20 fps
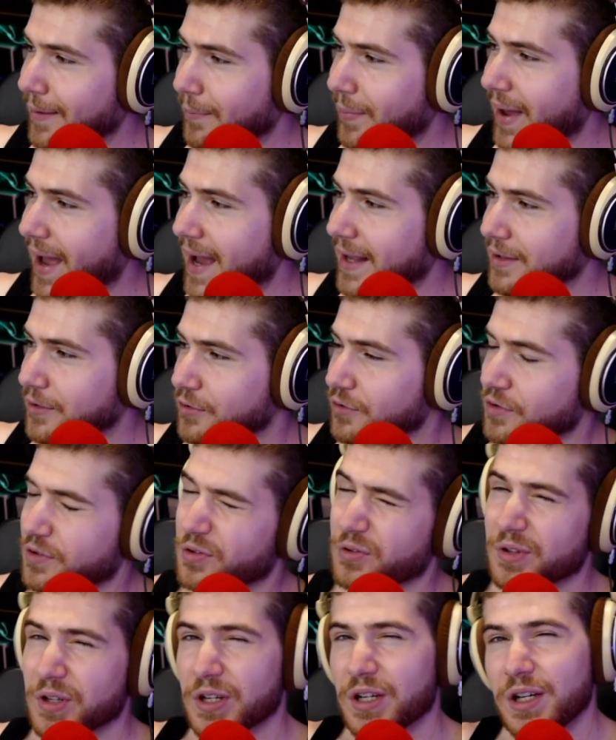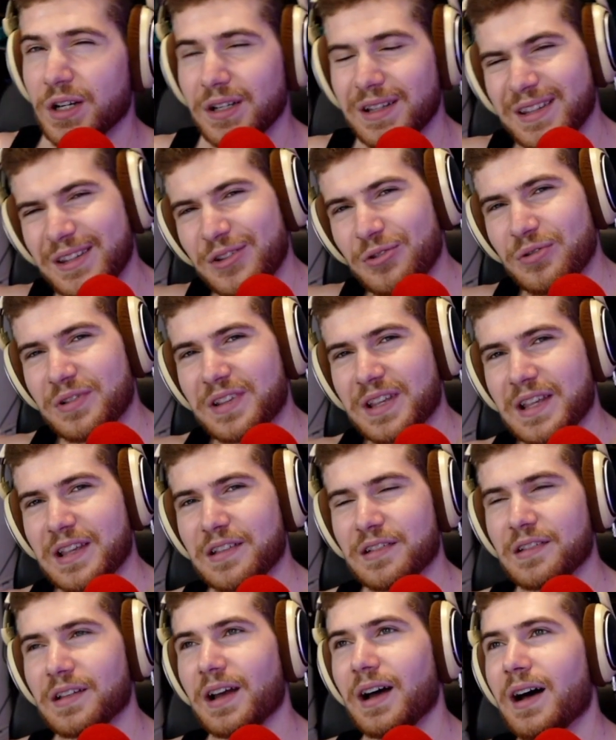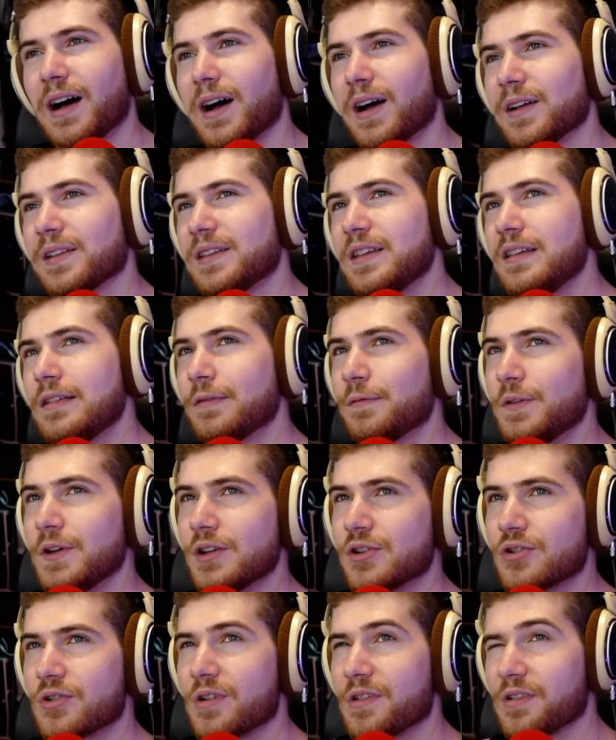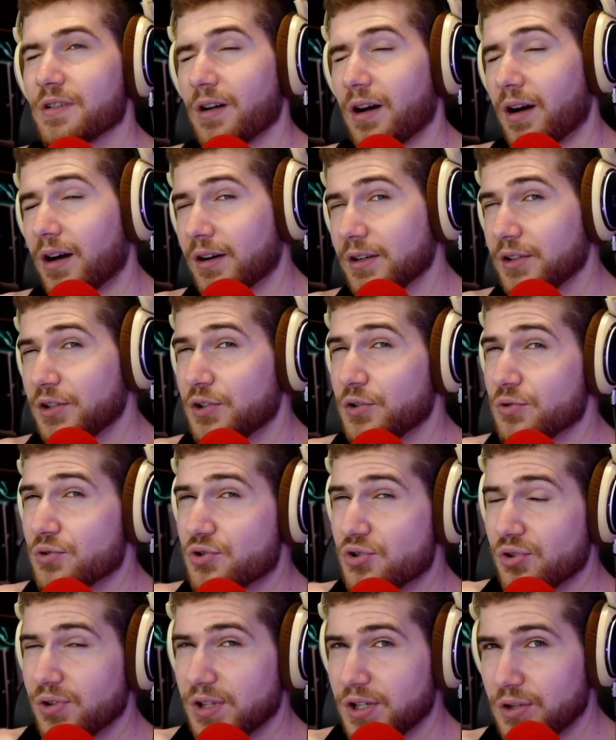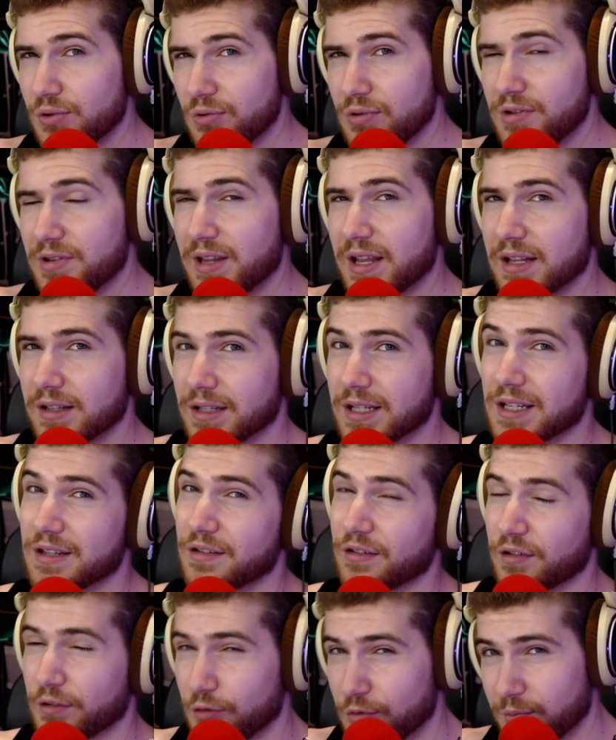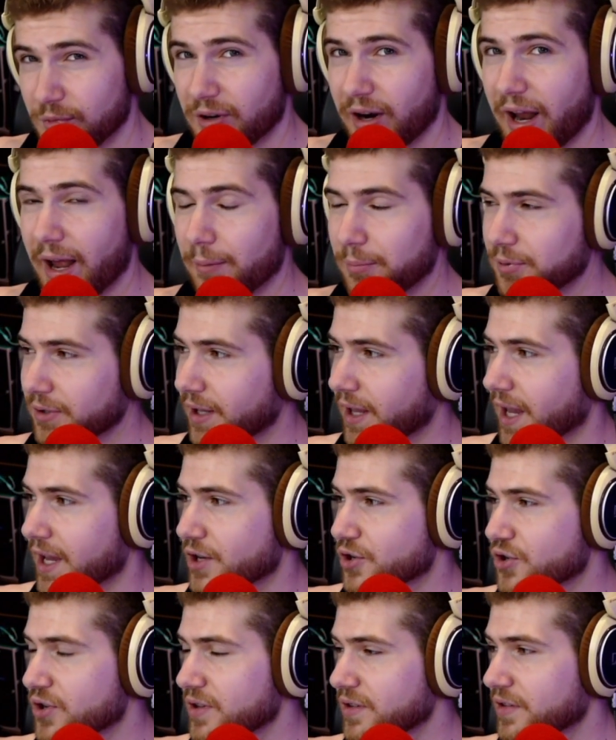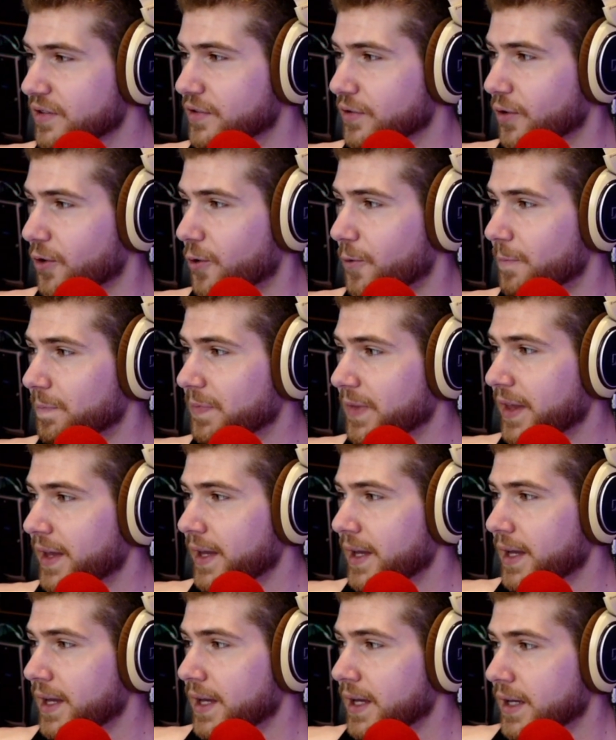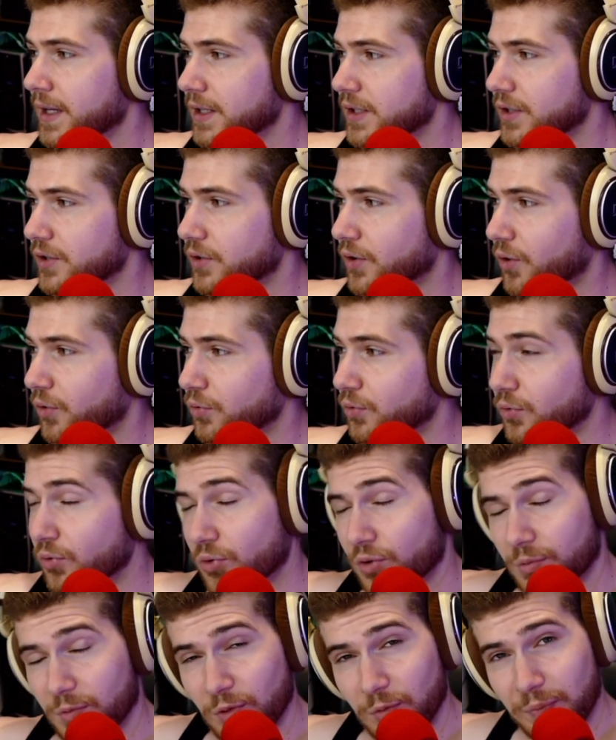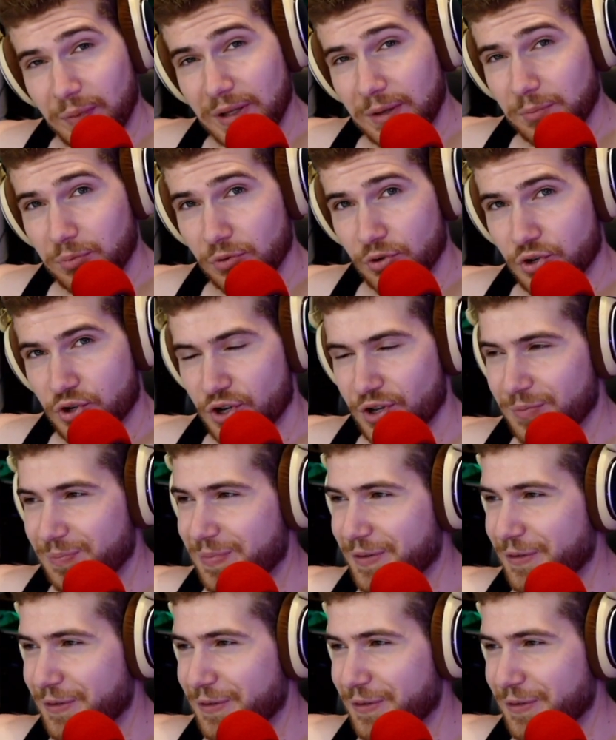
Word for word: bad news. So the good news is uh, these features aren't usually used in consumer applications, so you know normal people should be